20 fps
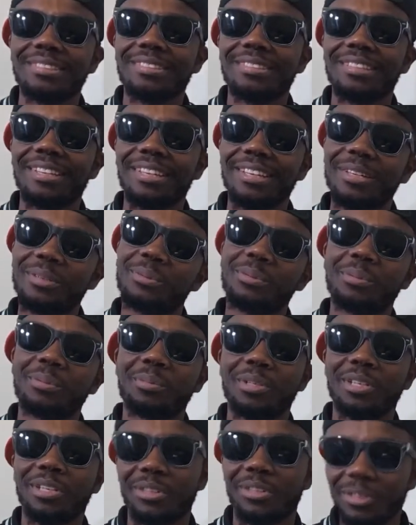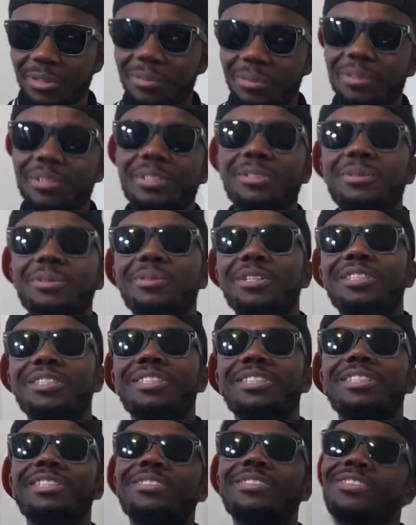Anyway, man, you already know what to do.